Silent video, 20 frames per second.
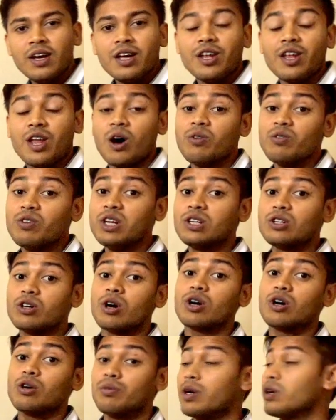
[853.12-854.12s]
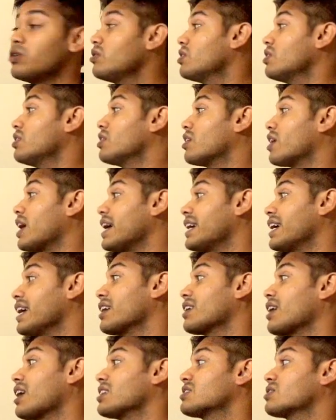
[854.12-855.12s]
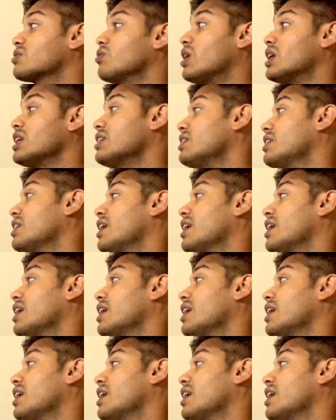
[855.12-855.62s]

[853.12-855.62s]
Now we'll talk about writing task 1